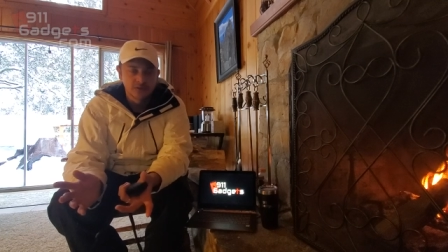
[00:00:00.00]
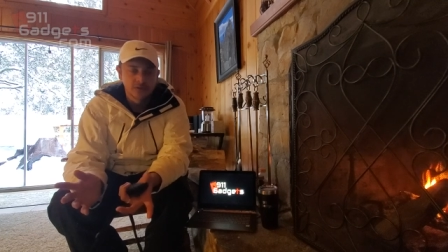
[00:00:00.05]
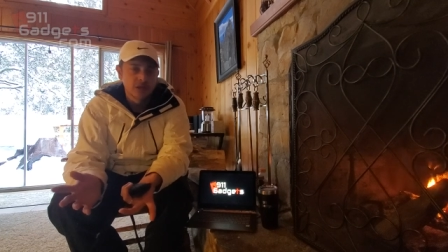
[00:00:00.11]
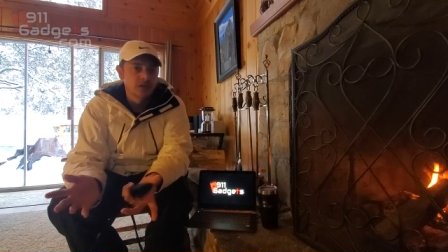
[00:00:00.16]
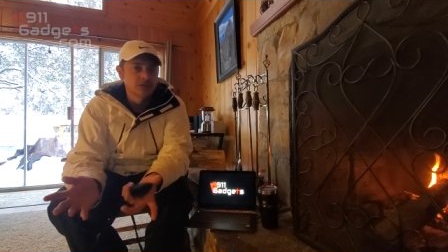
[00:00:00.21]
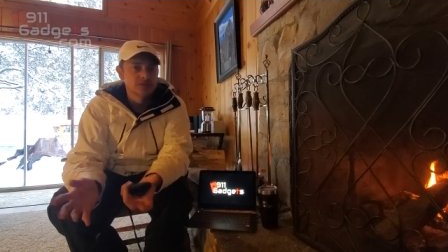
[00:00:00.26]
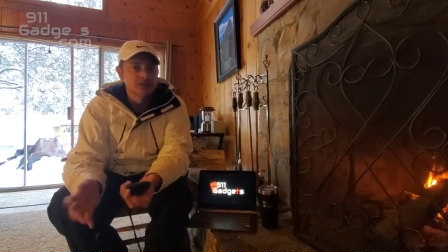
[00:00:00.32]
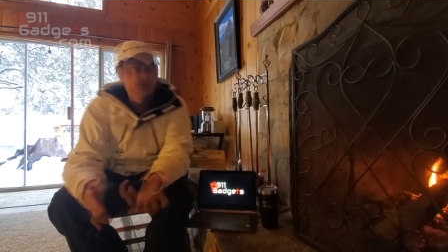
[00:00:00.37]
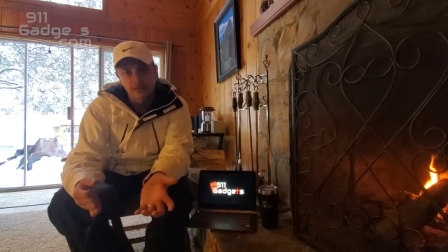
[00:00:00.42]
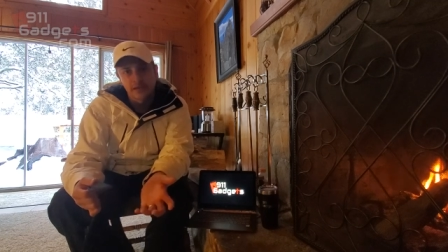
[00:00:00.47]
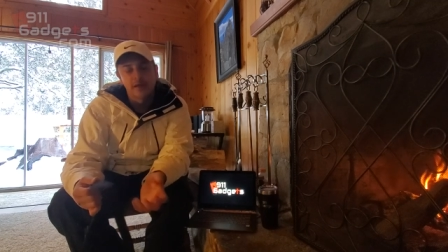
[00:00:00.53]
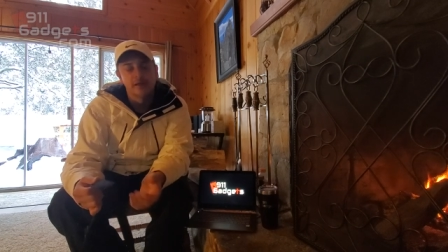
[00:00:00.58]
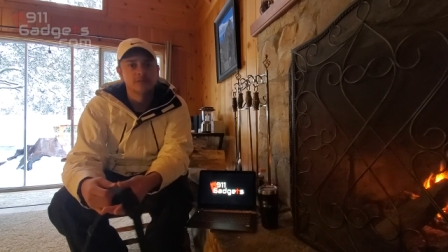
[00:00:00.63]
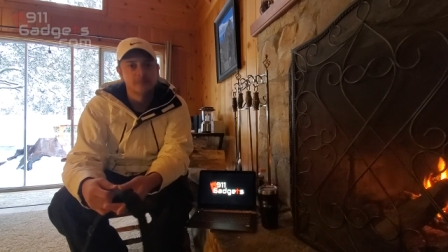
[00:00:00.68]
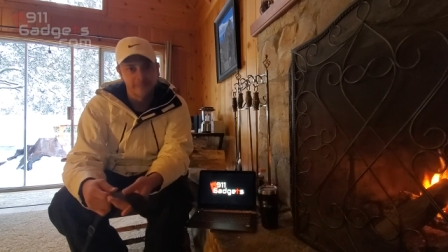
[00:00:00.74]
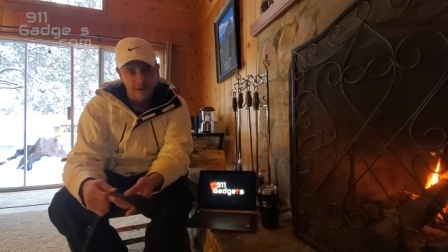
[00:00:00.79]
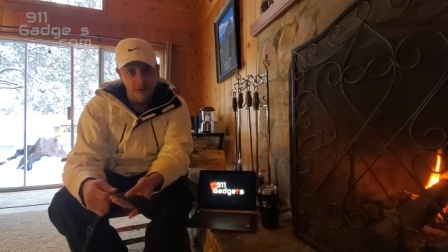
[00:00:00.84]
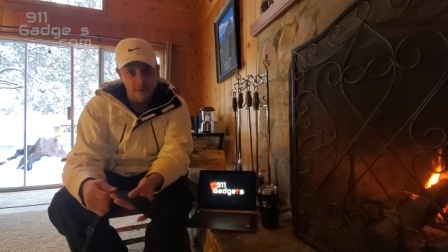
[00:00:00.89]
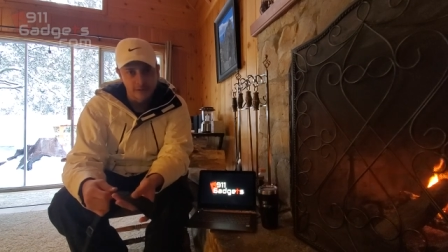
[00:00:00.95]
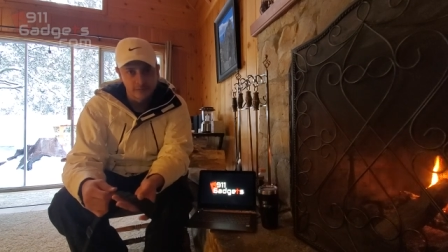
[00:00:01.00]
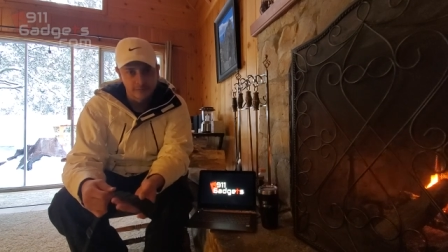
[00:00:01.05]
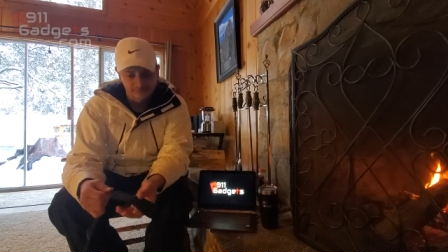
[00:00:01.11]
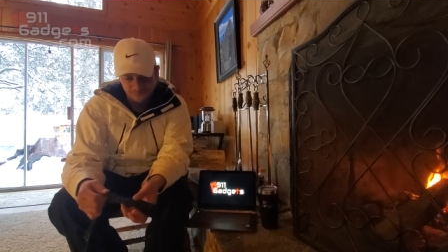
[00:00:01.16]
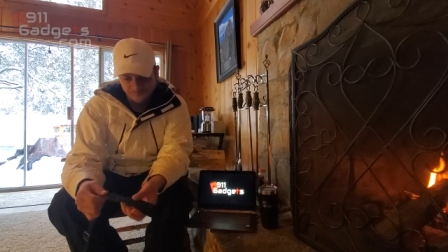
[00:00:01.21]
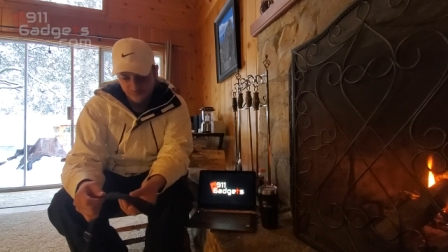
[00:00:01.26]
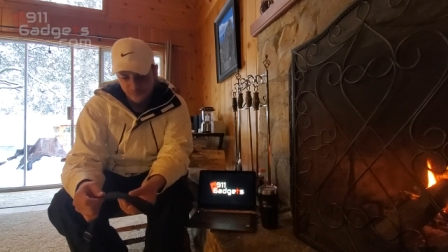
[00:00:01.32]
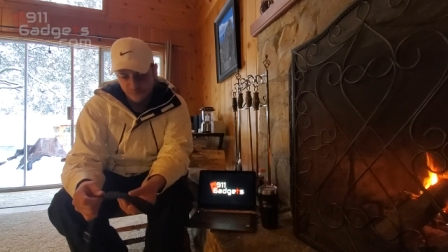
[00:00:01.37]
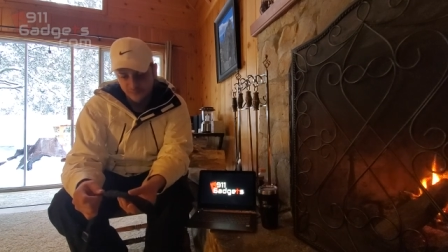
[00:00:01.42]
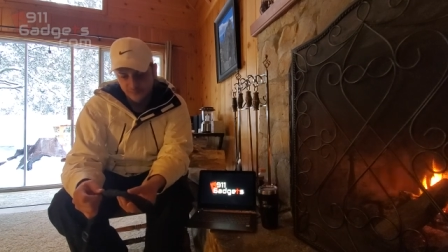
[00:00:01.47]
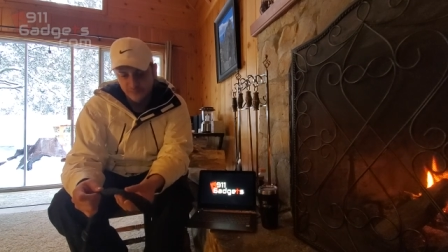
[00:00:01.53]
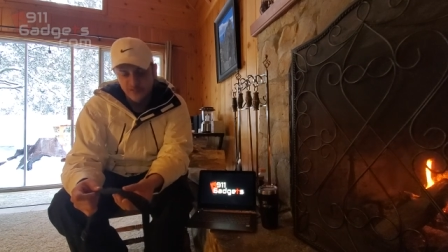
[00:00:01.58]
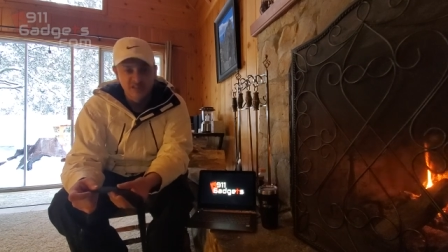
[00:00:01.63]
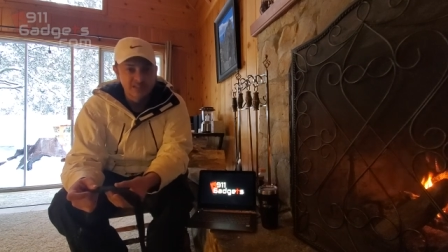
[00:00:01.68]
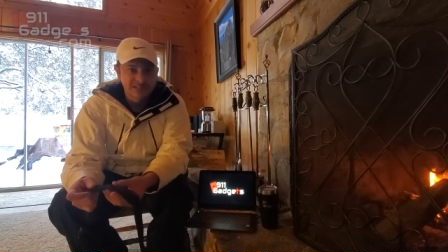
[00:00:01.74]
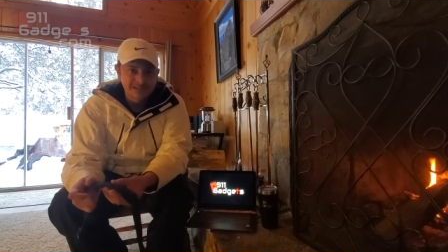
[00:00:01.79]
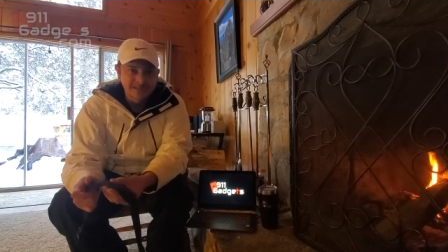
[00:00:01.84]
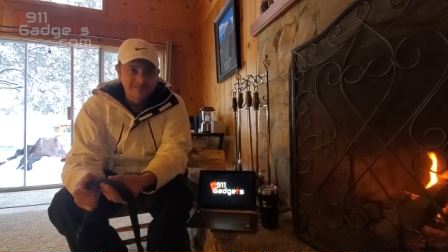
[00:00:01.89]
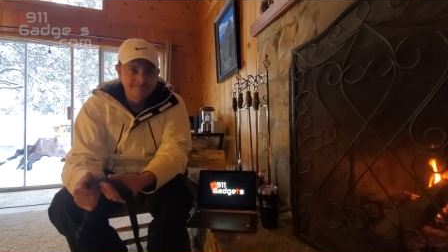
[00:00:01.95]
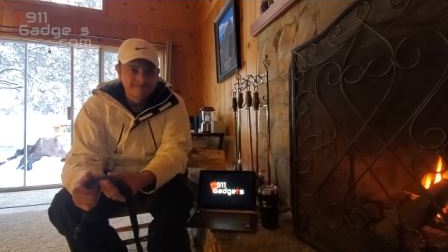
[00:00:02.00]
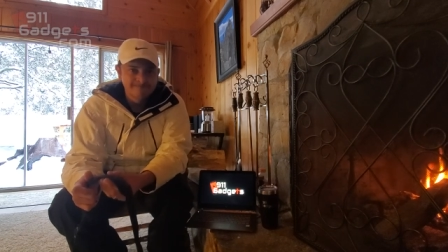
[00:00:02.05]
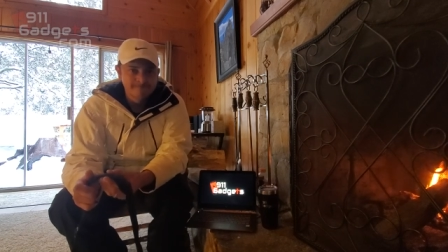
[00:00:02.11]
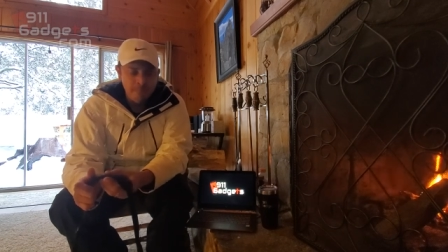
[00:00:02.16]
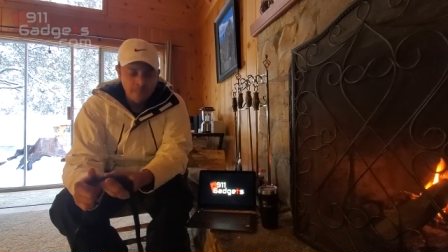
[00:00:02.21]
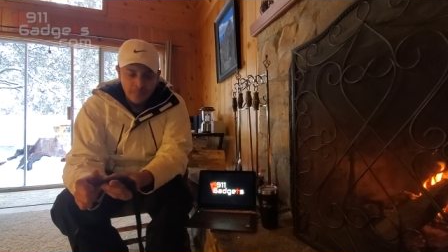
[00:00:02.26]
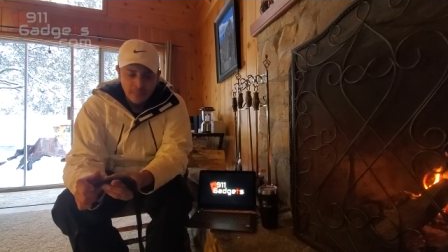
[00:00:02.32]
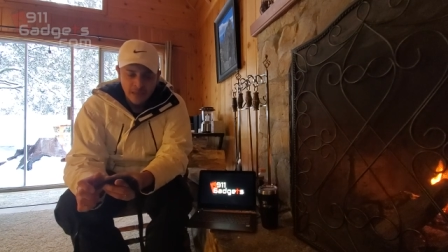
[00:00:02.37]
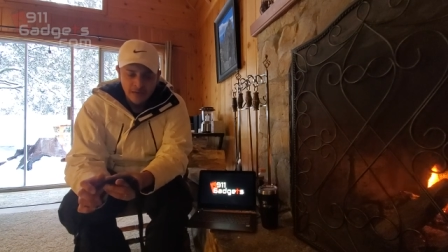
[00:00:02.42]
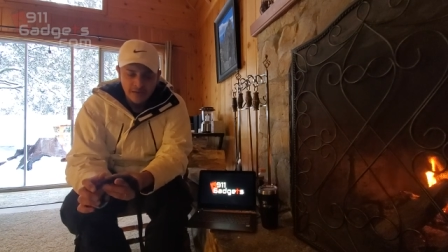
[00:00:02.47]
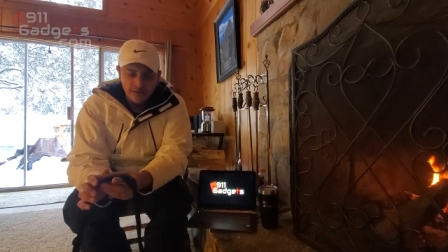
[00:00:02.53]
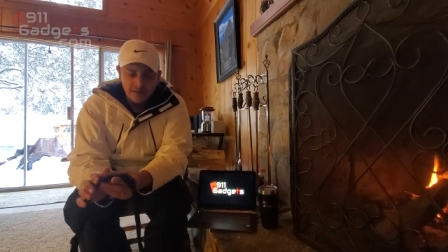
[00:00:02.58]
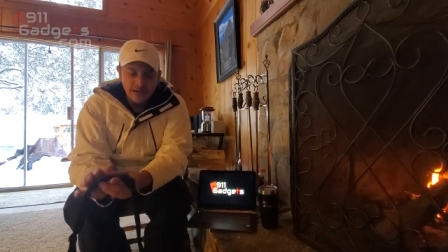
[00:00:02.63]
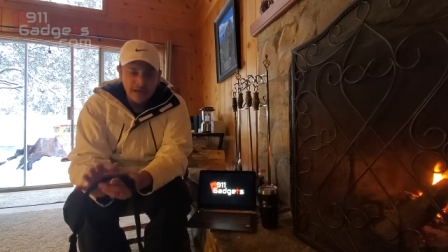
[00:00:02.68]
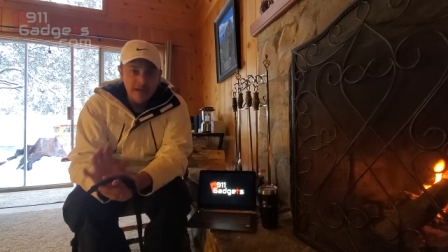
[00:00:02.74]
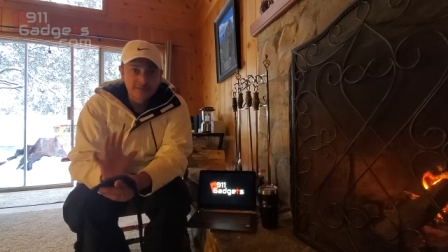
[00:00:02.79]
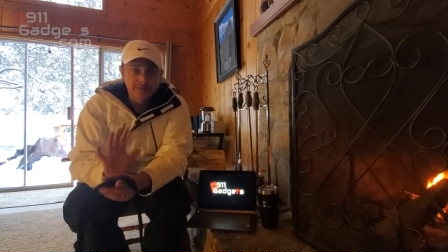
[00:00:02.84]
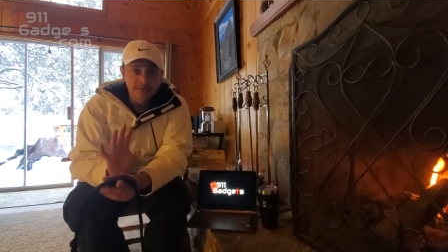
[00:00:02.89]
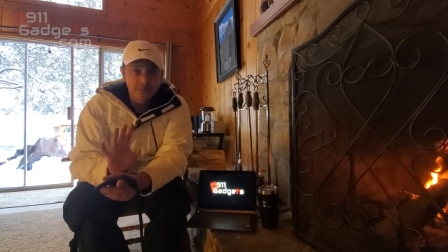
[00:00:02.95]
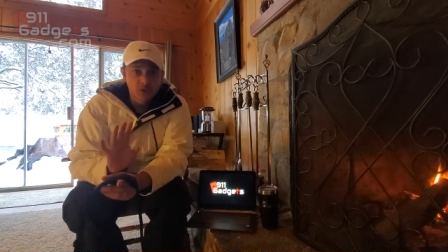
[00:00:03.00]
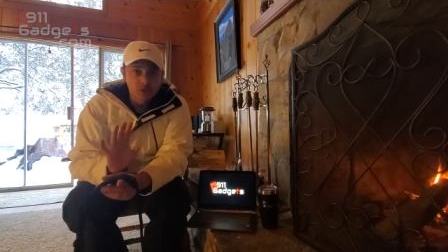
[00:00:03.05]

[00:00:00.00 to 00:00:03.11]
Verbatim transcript: lost that repair. You see? You gotta have some